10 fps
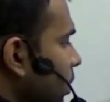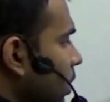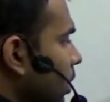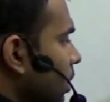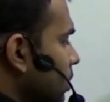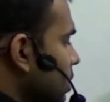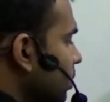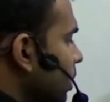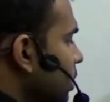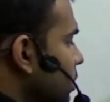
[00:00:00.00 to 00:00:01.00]
and
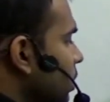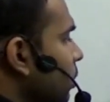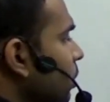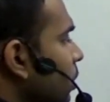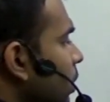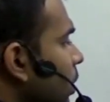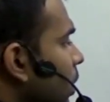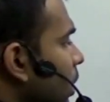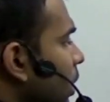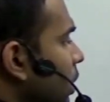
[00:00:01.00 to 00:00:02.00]
decimal 0,
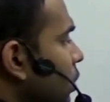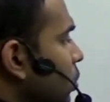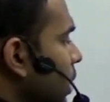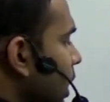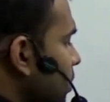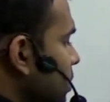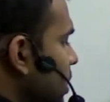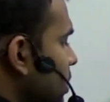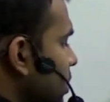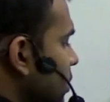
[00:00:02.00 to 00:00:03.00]
2 times
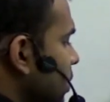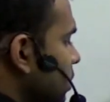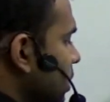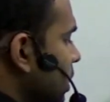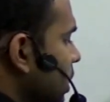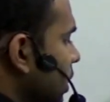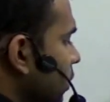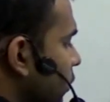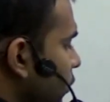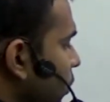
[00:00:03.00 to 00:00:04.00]
is 16,
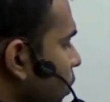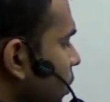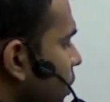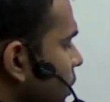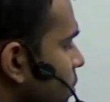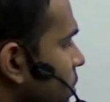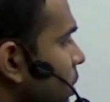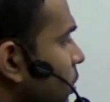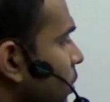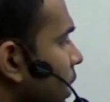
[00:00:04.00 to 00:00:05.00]
4,
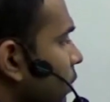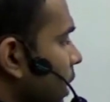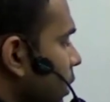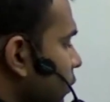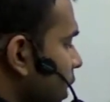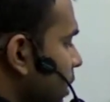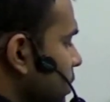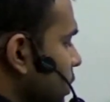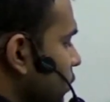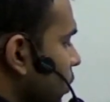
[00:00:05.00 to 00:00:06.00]
0, and 5
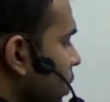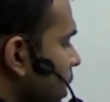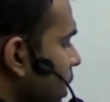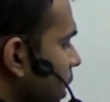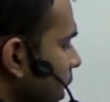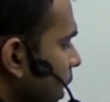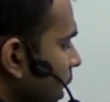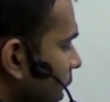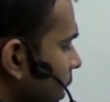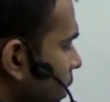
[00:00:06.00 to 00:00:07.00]
times is 40.
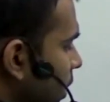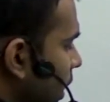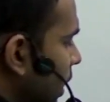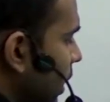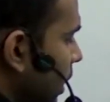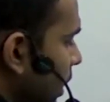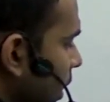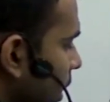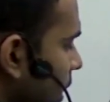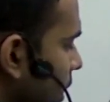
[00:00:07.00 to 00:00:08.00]
It
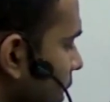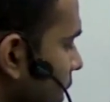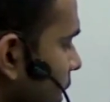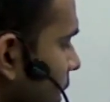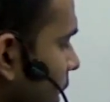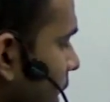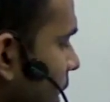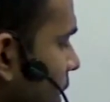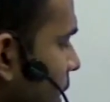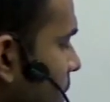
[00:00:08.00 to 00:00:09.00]
it
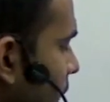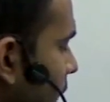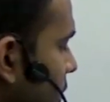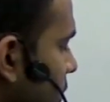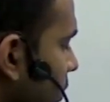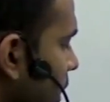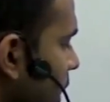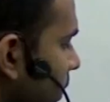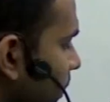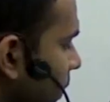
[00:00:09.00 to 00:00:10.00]
it terminates,
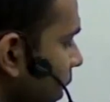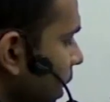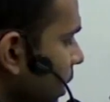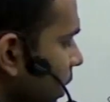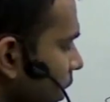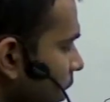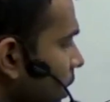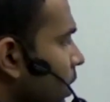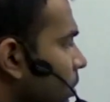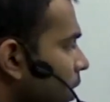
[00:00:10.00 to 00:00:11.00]
right? It
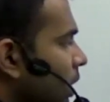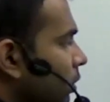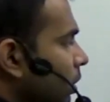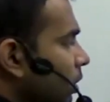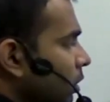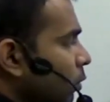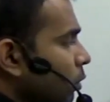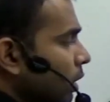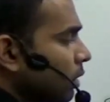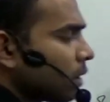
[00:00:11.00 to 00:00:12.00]
terminates
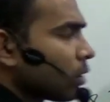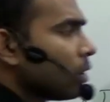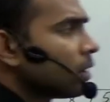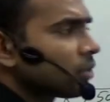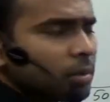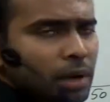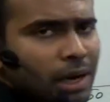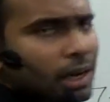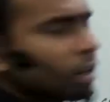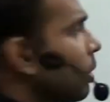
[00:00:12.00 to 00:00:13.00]
somewhere. These are called as
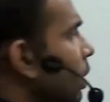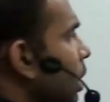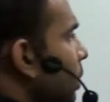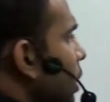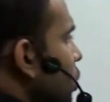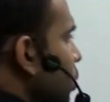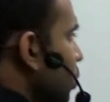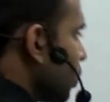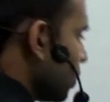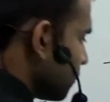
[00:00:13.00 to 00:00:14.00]
terminating decimal. Coming
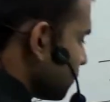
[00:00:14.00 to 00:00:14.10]
to